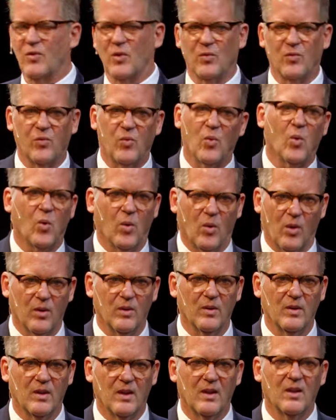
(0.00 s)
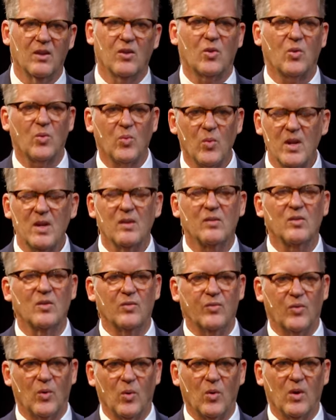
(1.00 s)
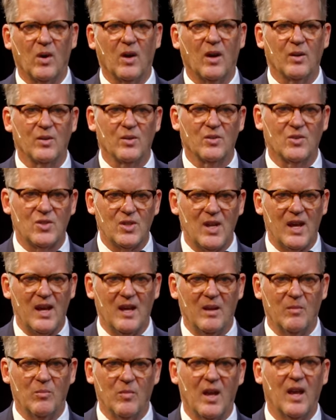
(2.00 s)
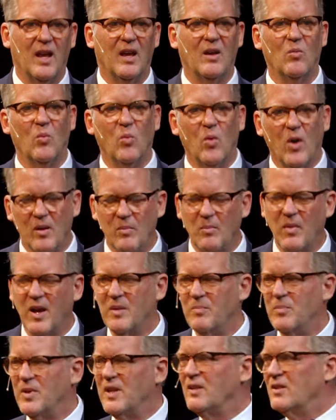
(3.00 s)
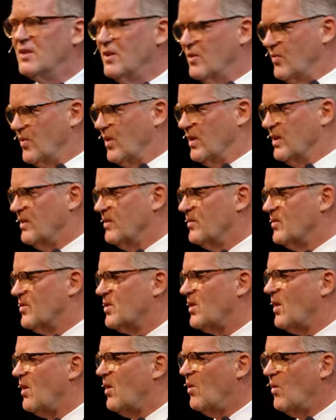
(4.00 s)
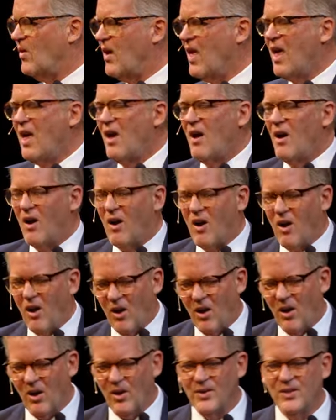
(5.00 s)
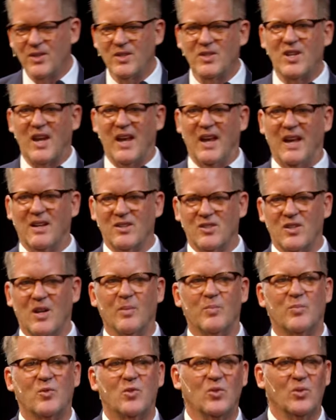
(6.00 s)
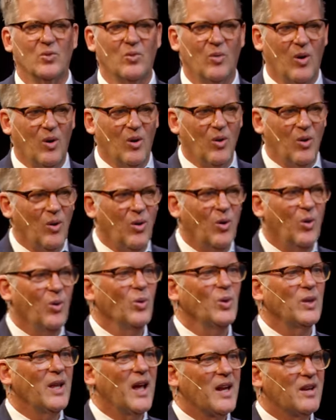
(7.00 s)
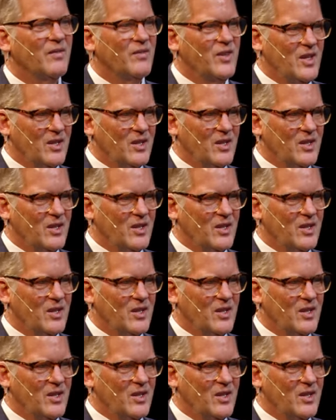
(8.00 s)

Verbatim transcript: for four, three of the four are the same, and one might be different. So all this adds up to a whole lot of